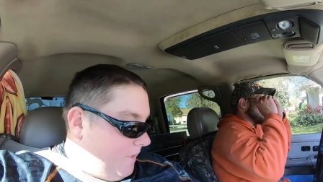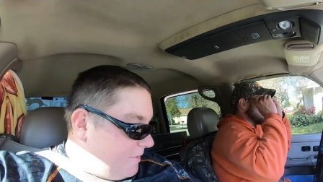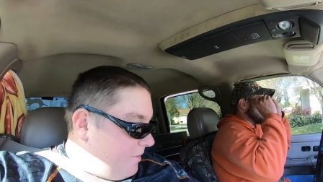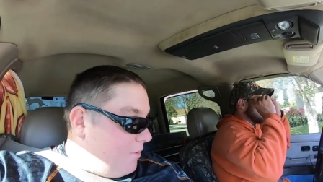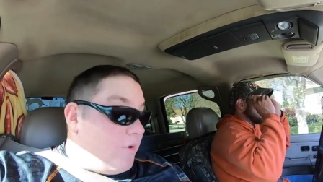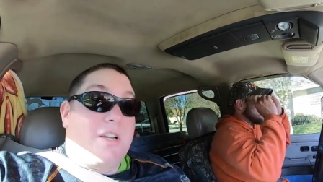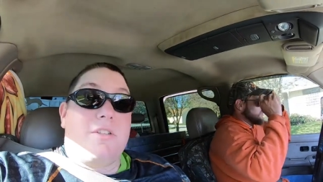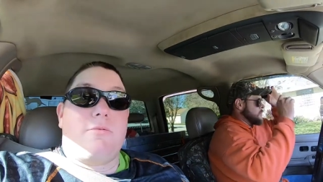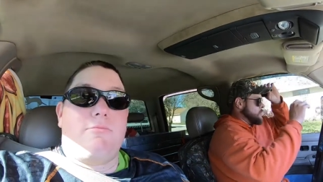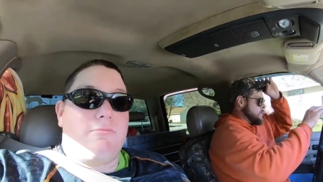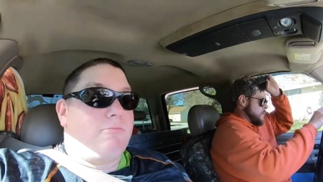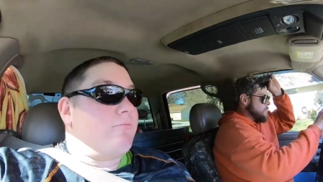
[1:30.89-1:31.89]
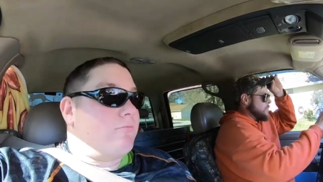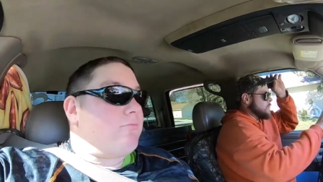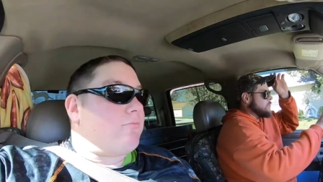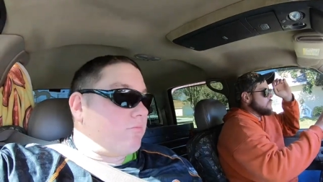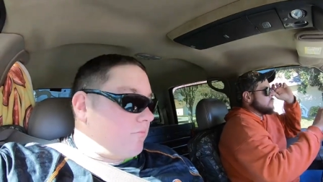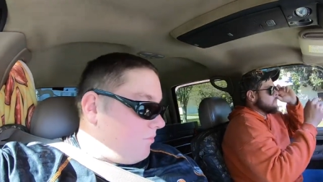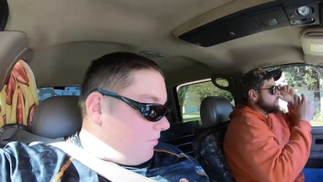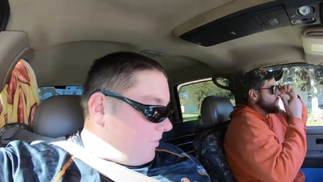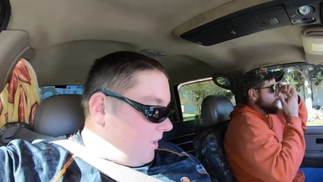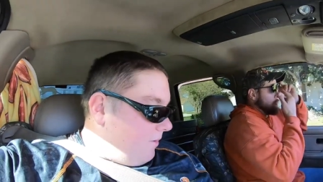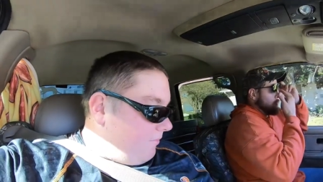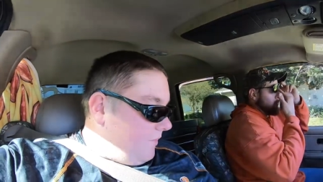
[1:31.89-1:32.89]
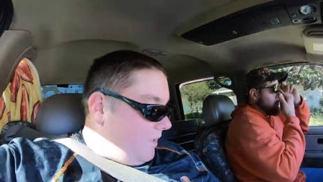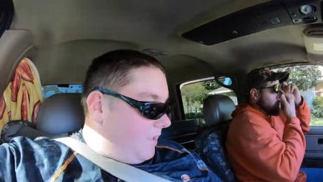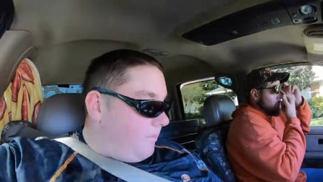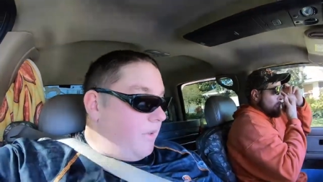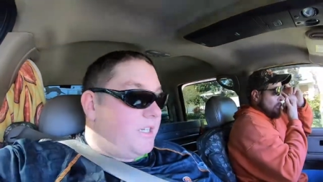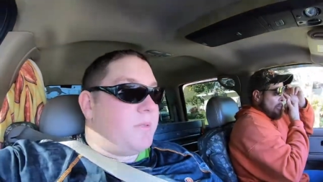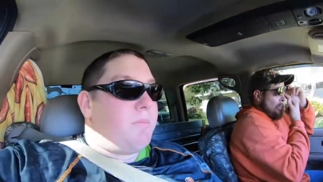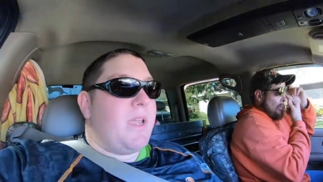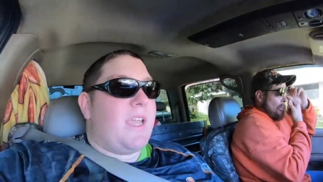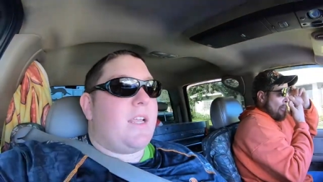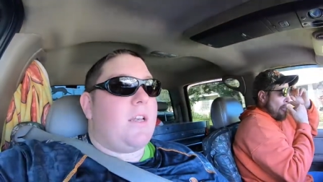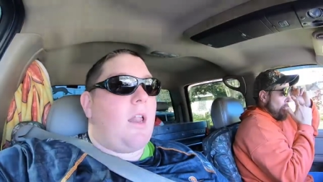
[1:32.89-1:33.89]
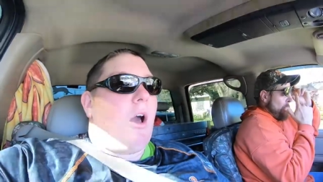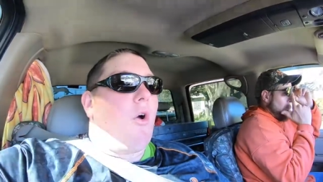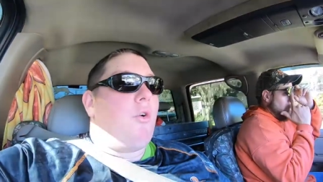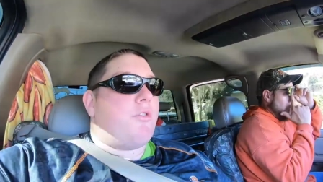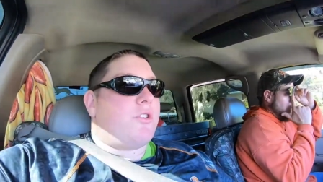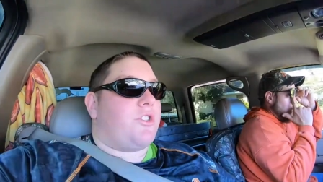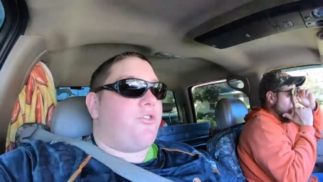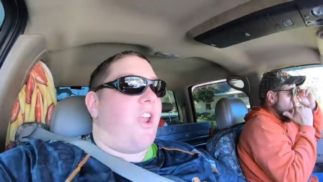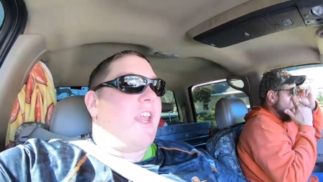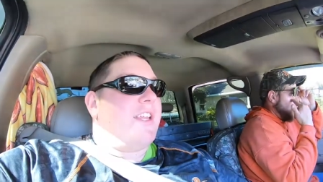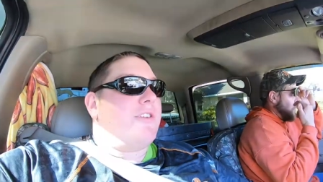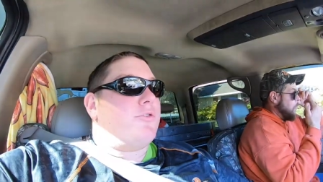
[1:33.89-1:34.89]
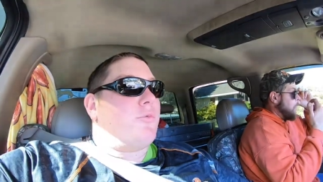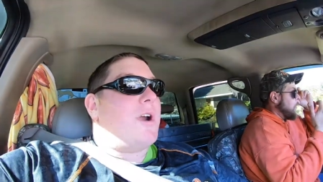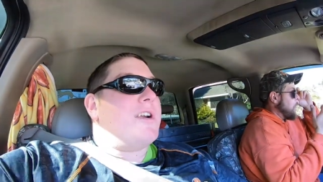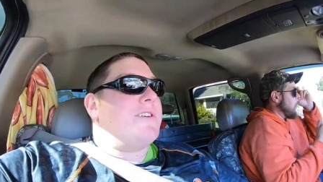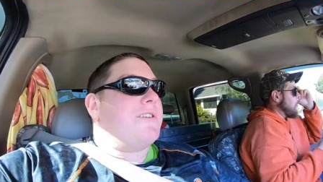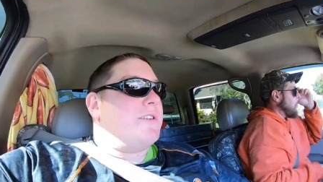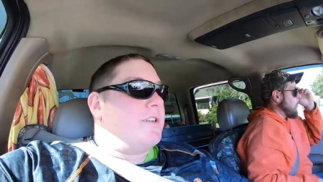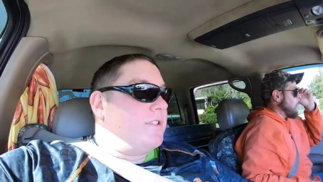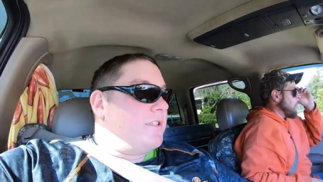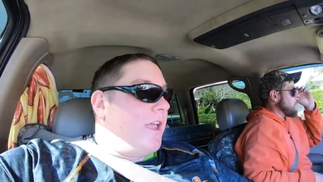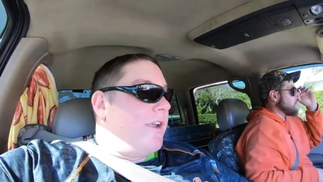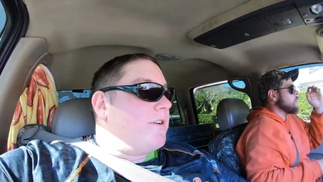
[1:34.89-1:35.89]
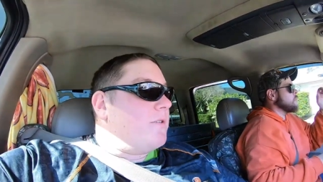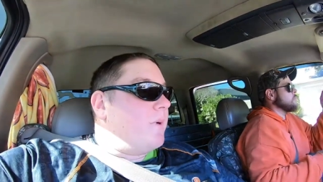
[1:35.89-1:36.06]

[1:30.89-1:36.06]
Bunch of big words. Something. Bunch of big, long, strange words there,